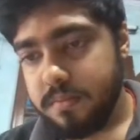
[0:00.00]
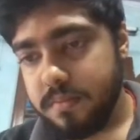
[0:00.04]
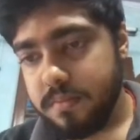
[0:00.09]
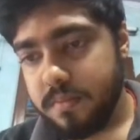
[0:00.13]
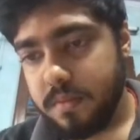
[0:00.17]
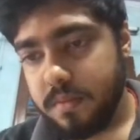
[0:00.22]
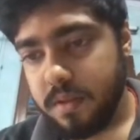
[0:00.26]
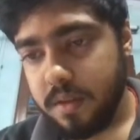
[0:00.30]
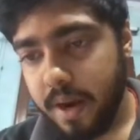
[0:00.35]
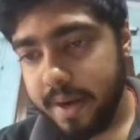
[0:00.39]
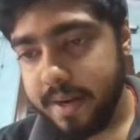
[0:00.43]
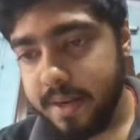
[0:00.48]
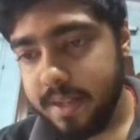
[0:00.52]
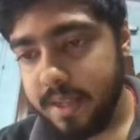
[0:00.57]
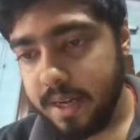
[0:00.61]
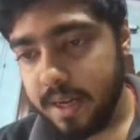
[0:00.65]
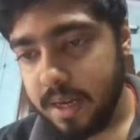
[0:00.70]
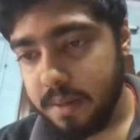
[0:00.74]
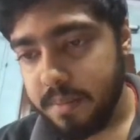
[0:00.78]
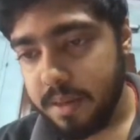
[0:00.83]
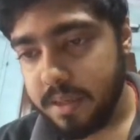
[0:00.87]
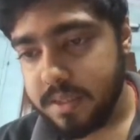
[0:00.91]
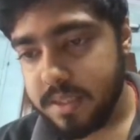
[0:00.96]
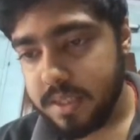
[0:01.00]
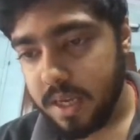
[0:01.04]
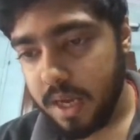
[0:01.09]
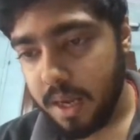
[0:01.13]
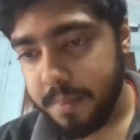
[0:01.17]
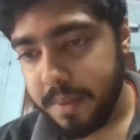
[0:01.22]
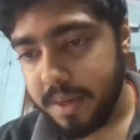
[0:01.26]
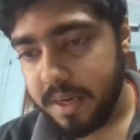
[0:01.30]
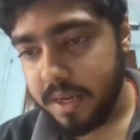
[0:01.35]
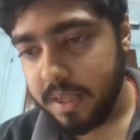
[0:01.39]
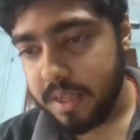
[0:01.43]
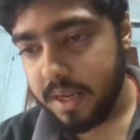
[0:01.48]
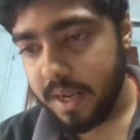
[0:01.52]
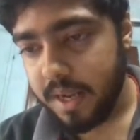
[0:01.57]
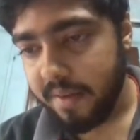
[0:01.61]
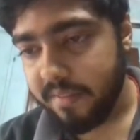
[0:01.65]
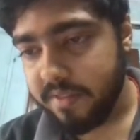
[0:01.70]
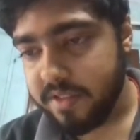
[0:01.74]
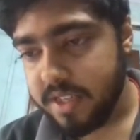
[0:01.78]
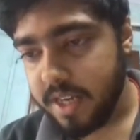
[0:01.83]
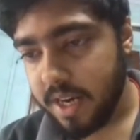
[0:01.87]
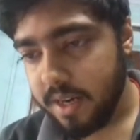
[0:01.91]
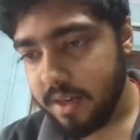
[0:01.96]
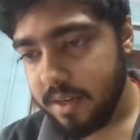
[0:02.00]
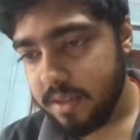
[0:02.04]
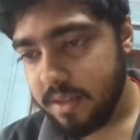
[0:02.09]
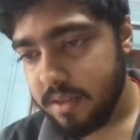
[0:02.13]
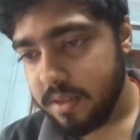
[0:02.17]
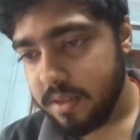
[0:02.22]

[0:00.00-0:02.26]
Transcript: Write in the comments, I mean in the live chat.